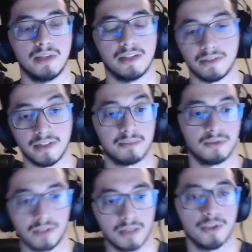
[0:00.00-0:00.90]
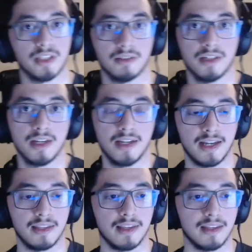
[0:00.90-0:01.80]
and you know how to program well,
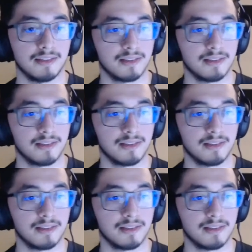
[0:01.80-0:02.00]
and that